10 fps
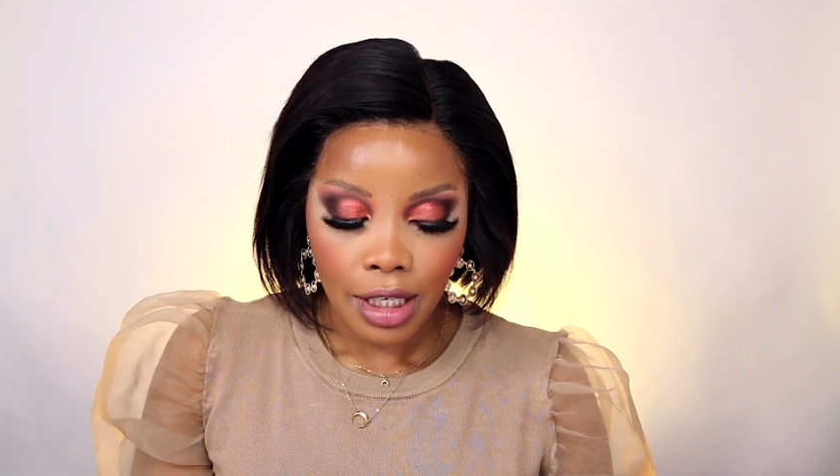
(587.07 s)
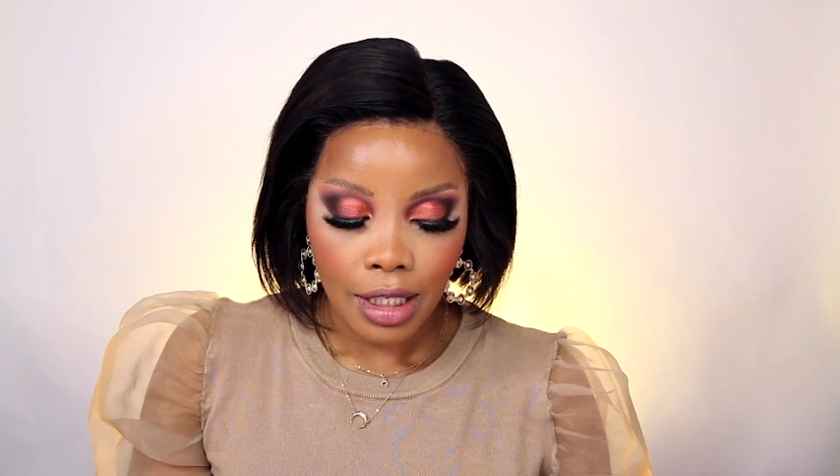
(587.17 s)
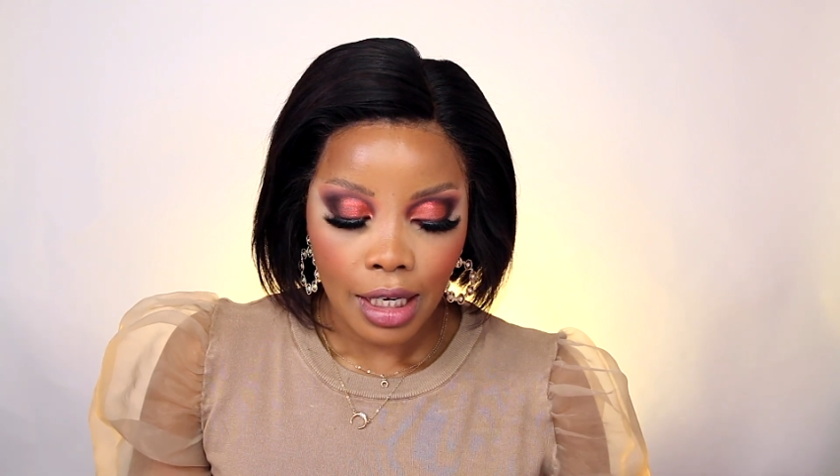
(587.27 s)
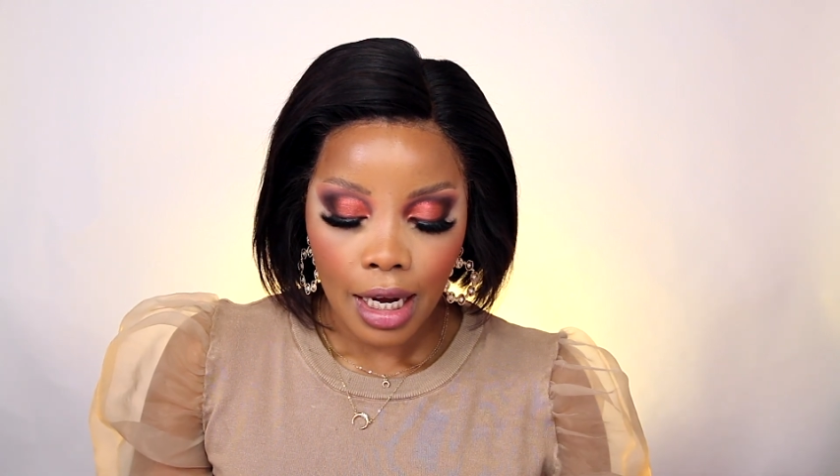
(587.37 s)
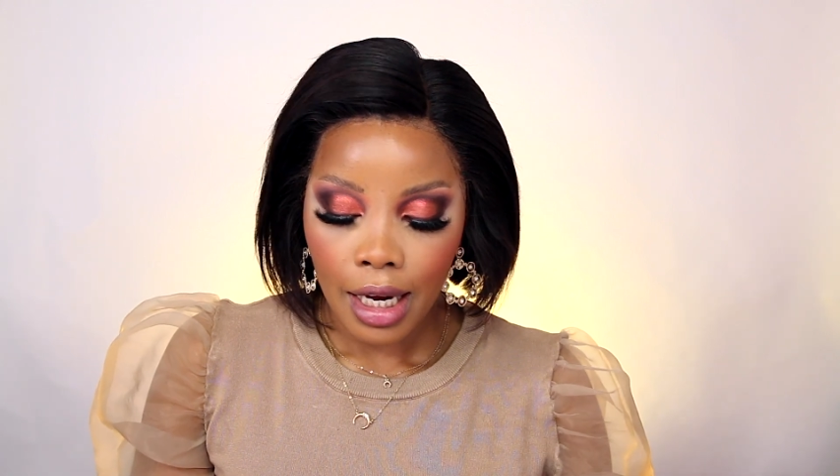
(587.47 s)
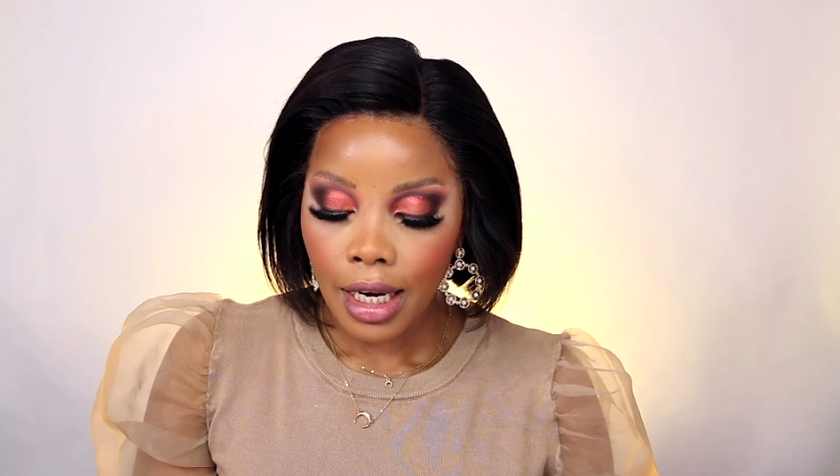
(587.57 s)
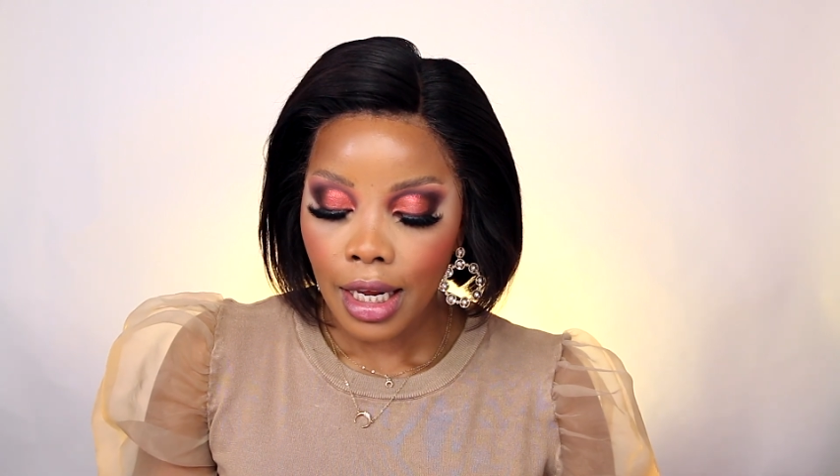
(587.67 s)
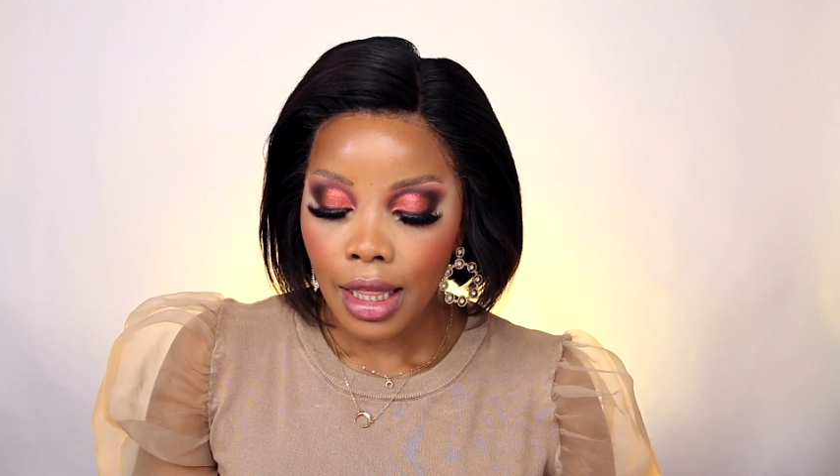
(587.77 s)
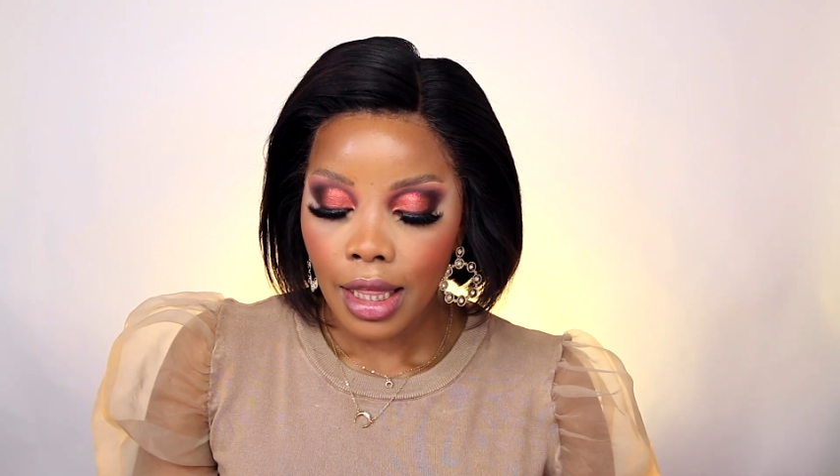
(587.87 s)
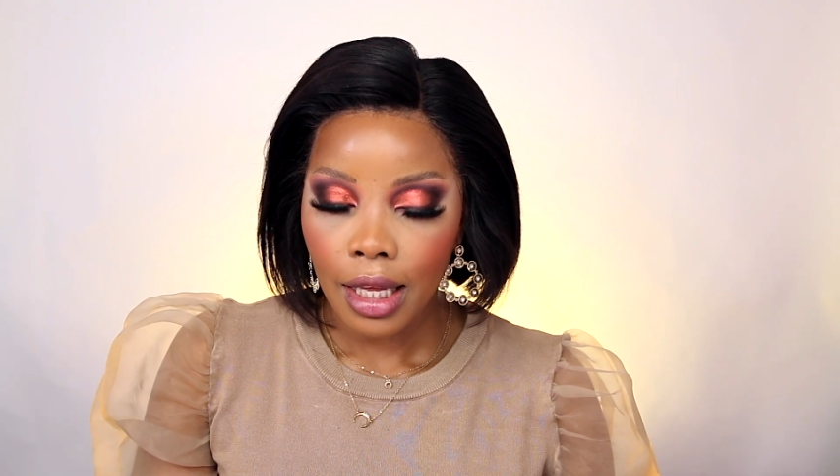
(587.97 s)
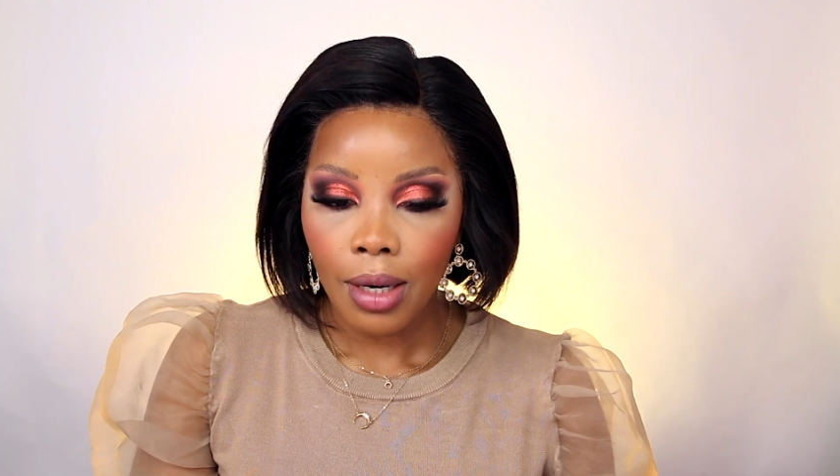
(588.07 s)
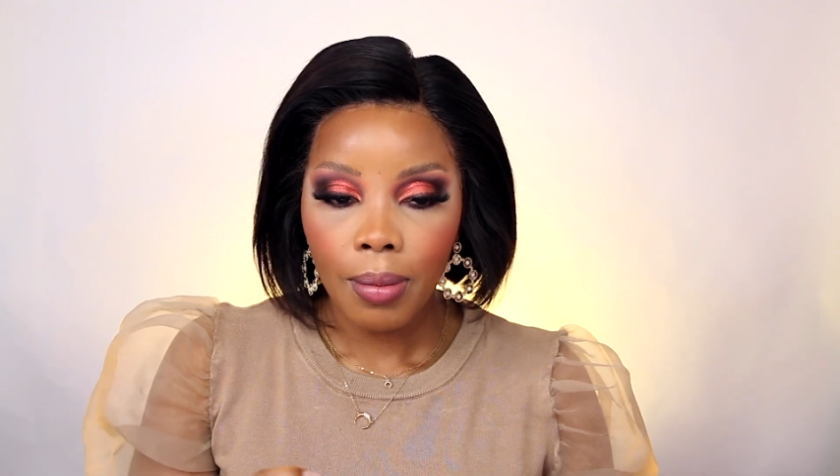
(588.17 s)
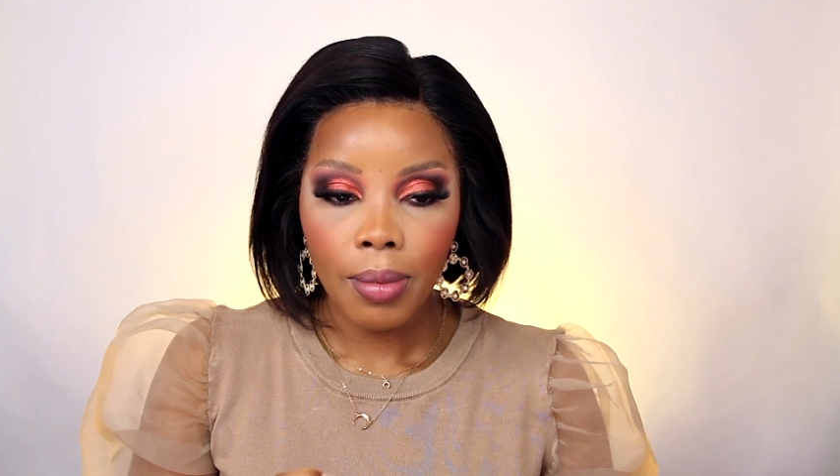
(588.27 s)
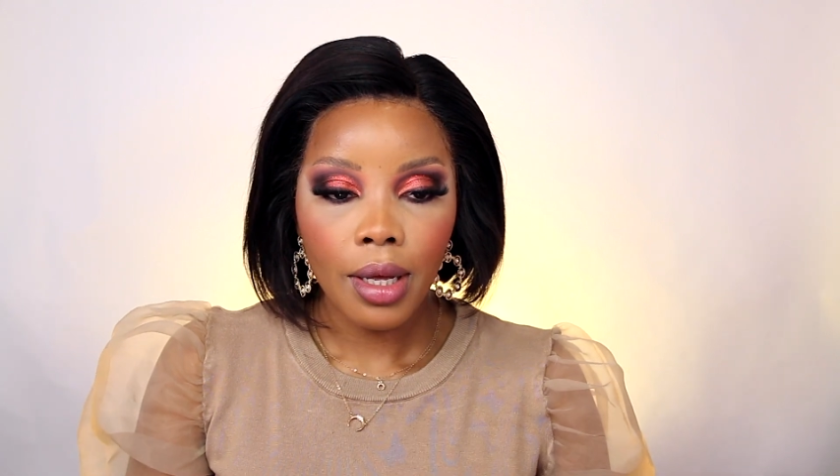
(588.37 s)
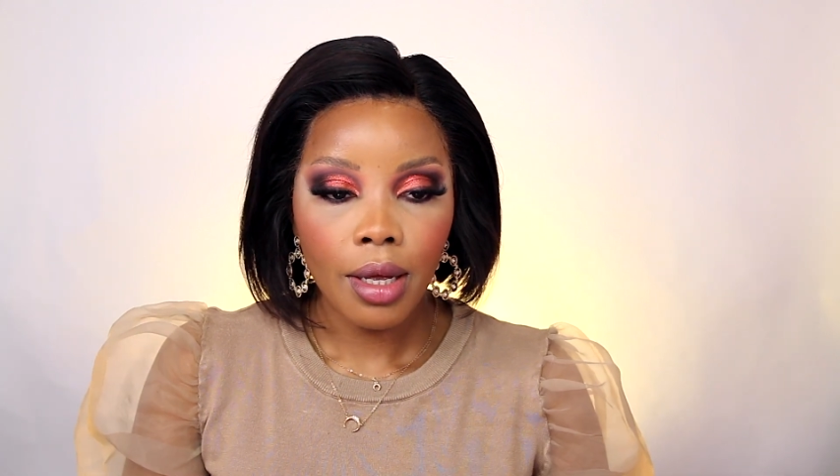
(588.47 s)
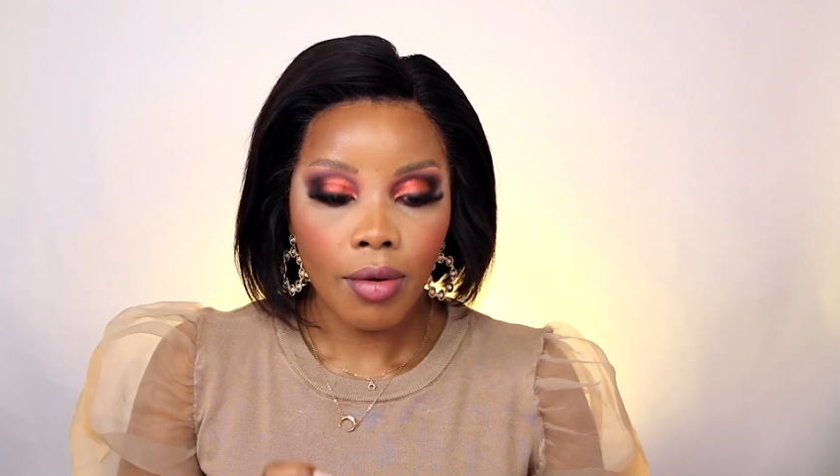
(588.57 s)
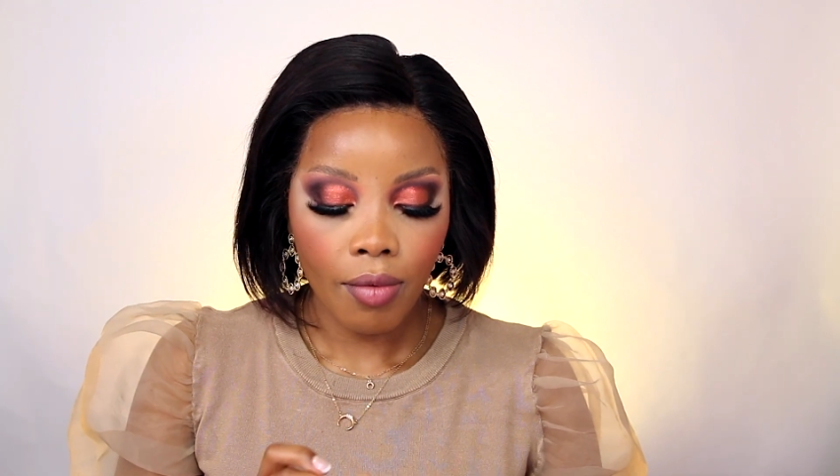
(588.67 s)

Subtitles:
tiny little bit